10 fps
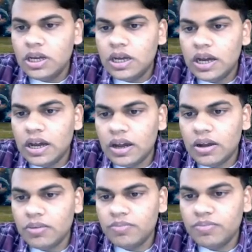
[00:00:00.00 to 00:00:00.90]

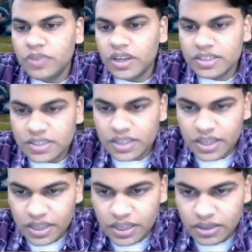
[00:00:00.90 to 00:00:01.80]
That's
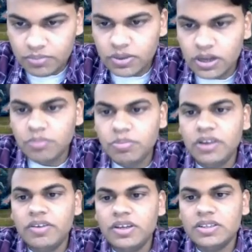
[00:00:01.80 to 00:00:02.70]
the
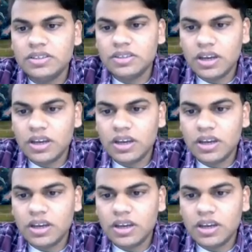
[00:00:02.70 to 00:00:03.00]
previous.